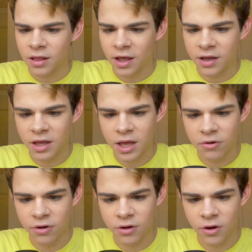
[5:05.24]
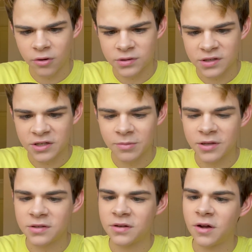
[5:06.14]
Like a year ago, 6
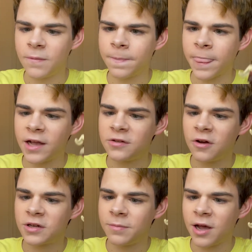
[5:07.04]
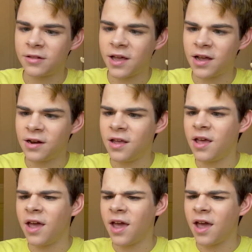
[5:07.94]
months ago. I talked about that,
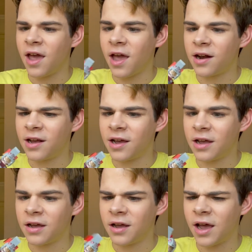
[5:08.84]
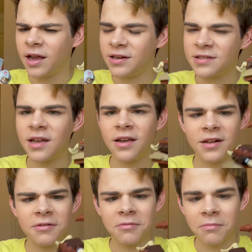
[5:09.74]
and I
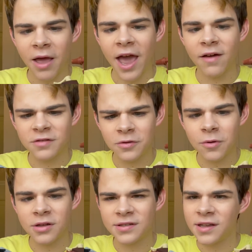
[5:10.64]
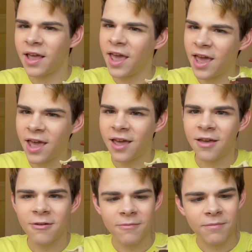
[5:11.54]
decided afterwards,
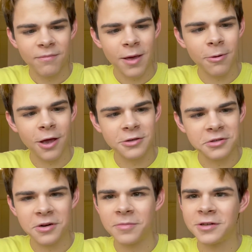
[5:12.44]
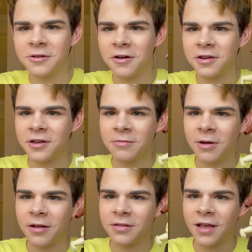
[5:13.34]
maybe I shouldn't be talking
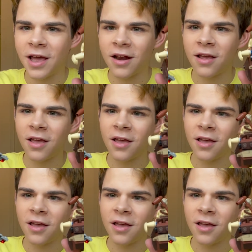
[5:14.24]
about that.